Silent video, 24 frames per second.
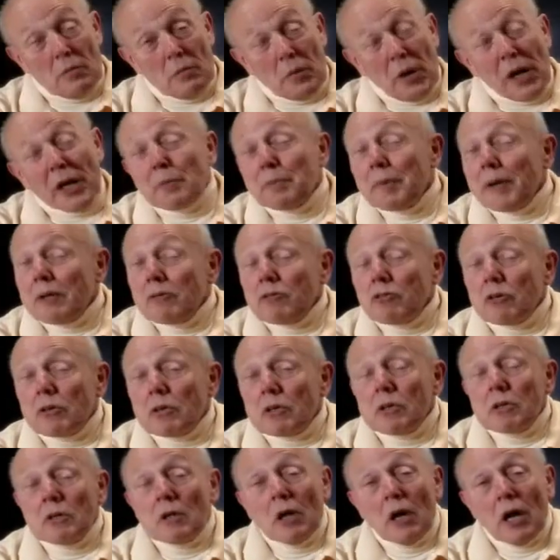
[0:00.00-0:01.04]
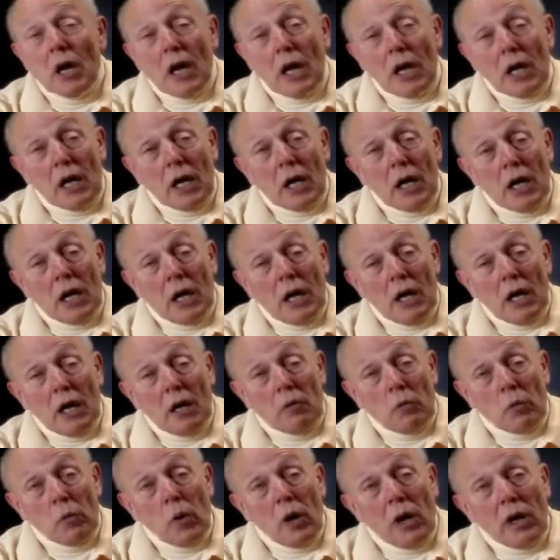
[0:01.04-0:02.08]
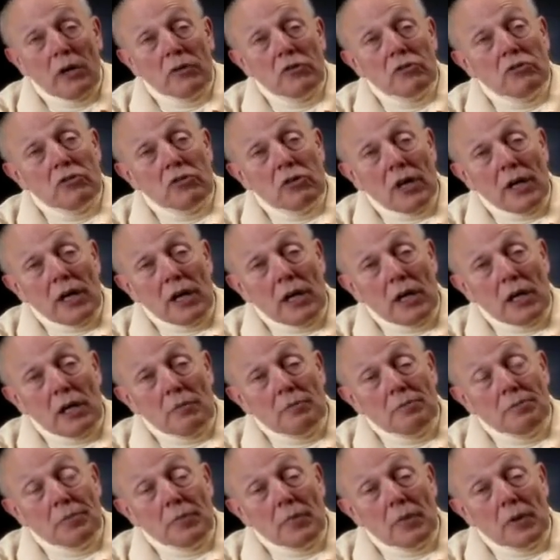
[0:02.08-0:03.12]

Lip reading: Mark Benson was a